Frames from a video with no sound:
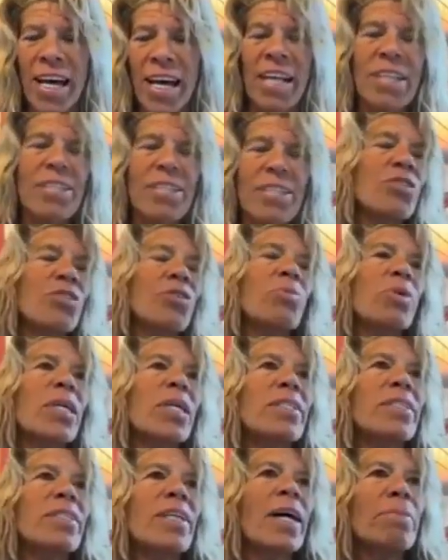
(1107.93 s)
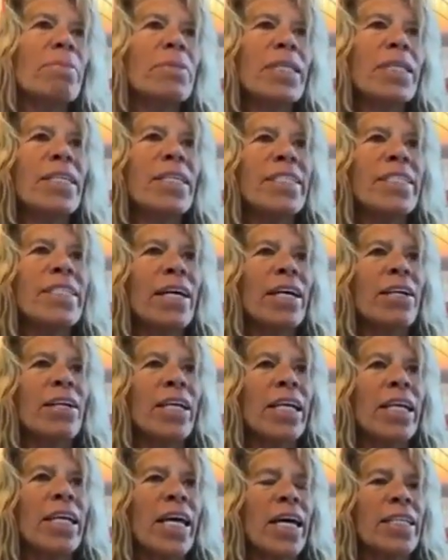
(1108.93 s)
And so we had stopped at a
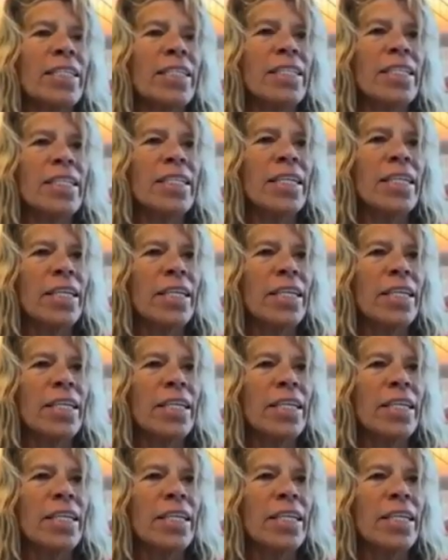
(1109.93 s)
deli and